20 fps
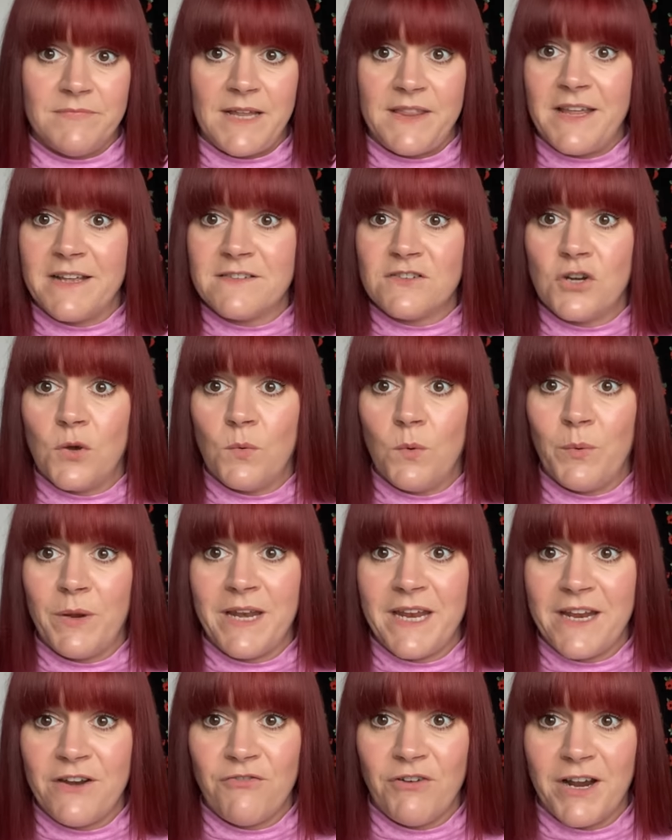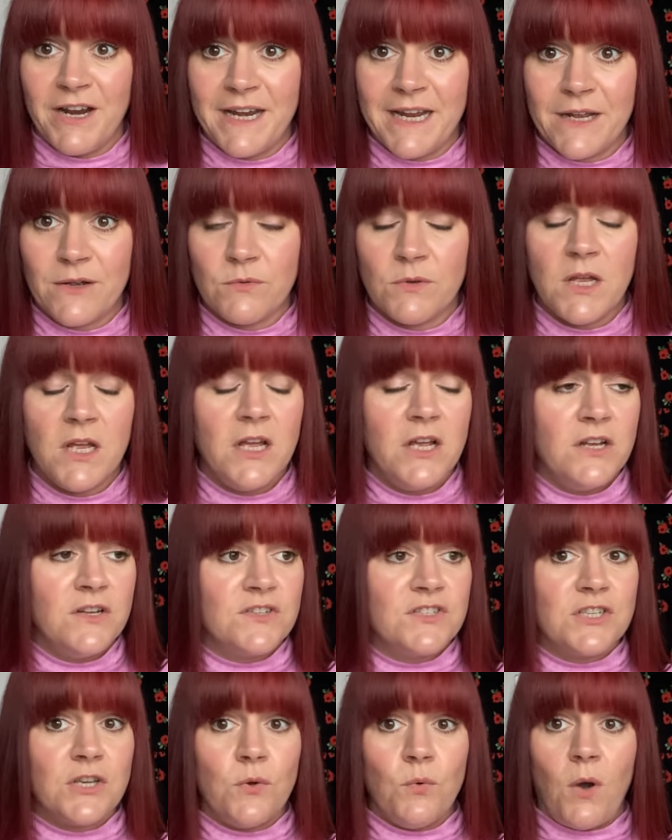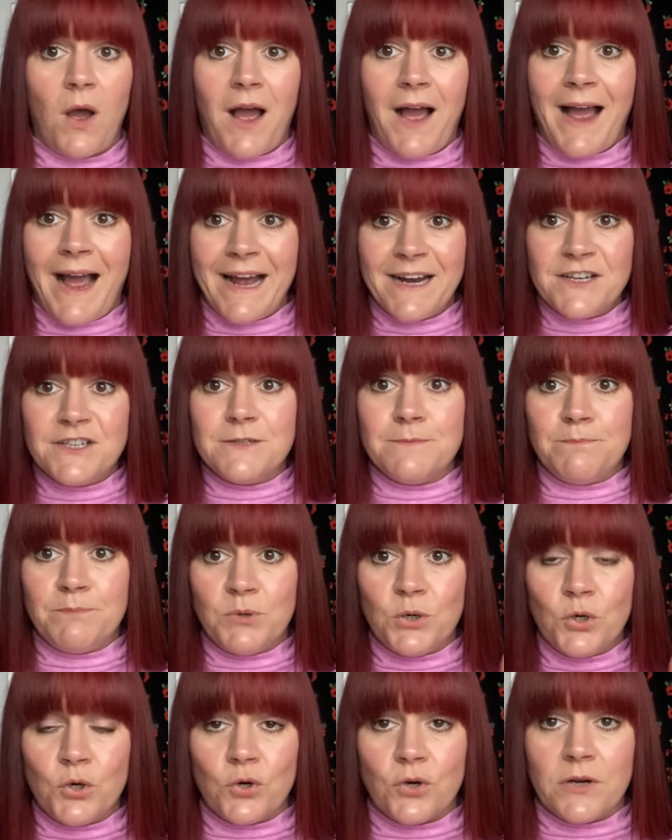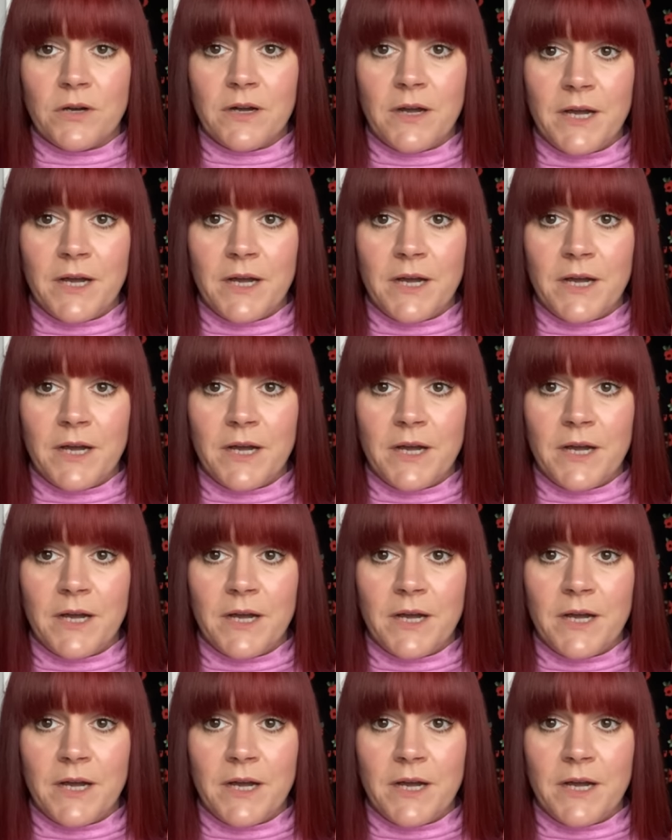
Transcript: That's not what we need right now. So I had to put